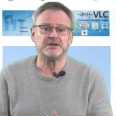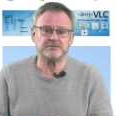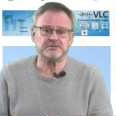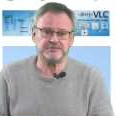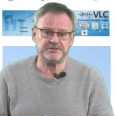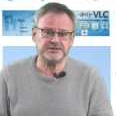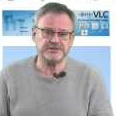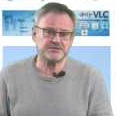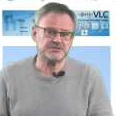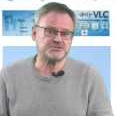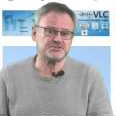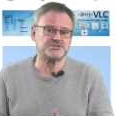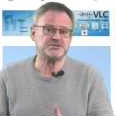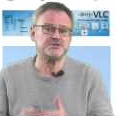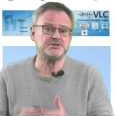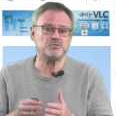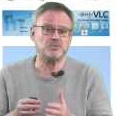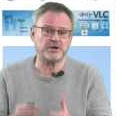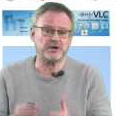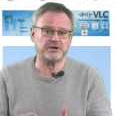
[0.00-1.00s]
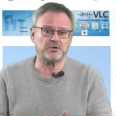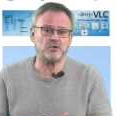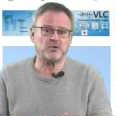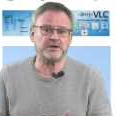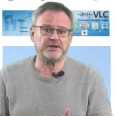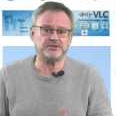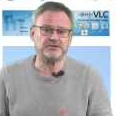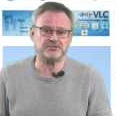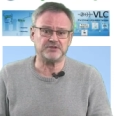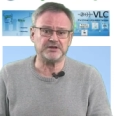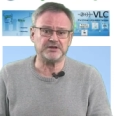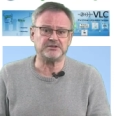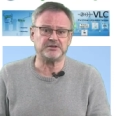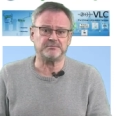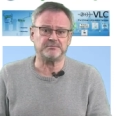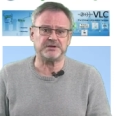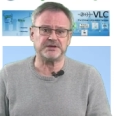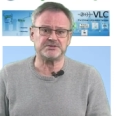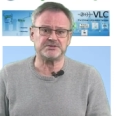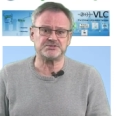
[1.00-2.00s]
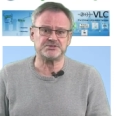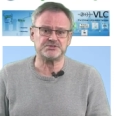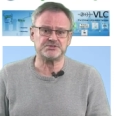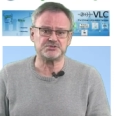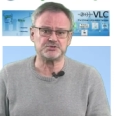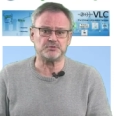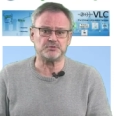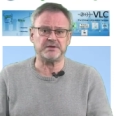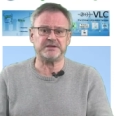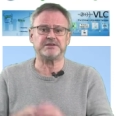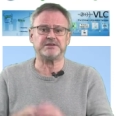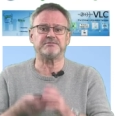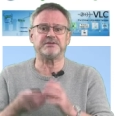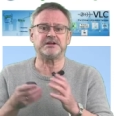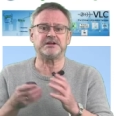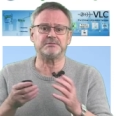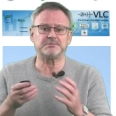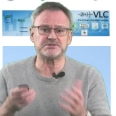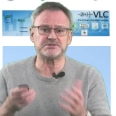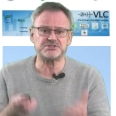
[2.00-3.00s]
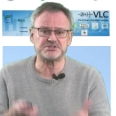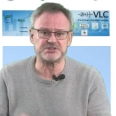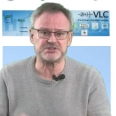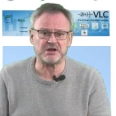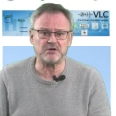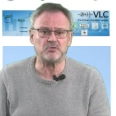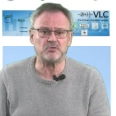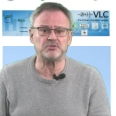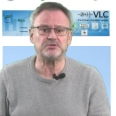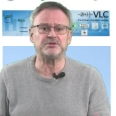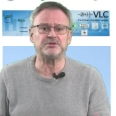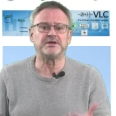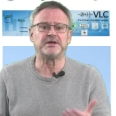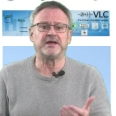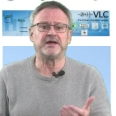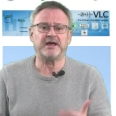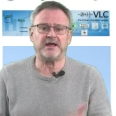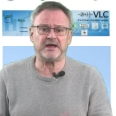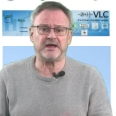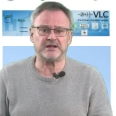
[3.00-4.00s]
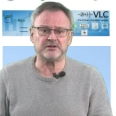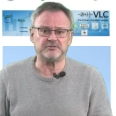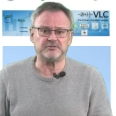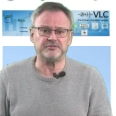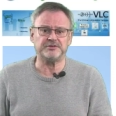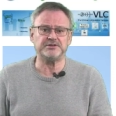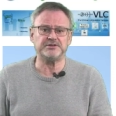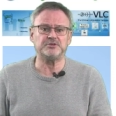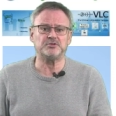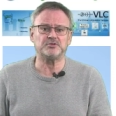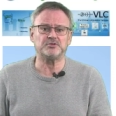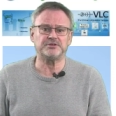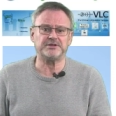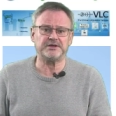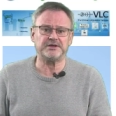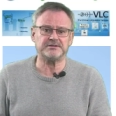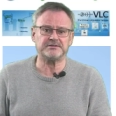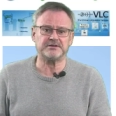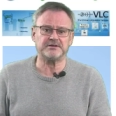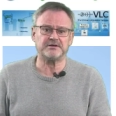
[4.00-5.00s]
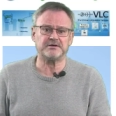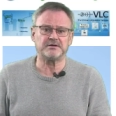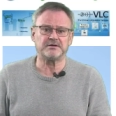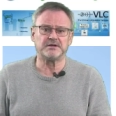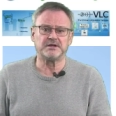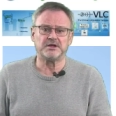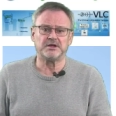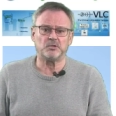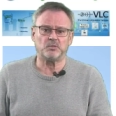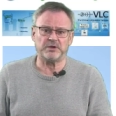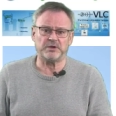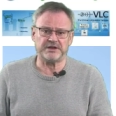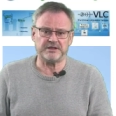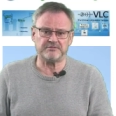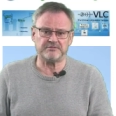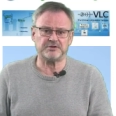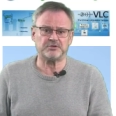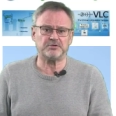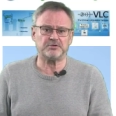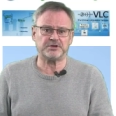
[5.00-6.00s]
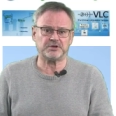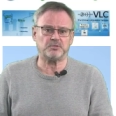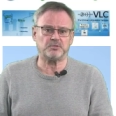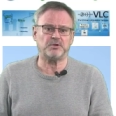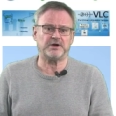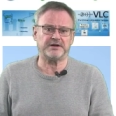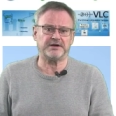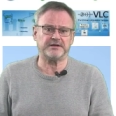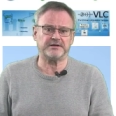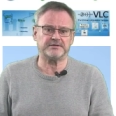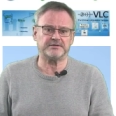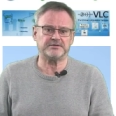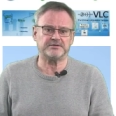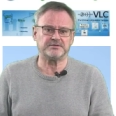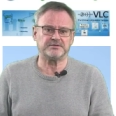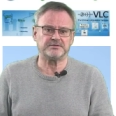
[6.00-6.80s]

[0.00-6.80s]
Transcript: VLC 108 databases to make available sound and video data whenever required.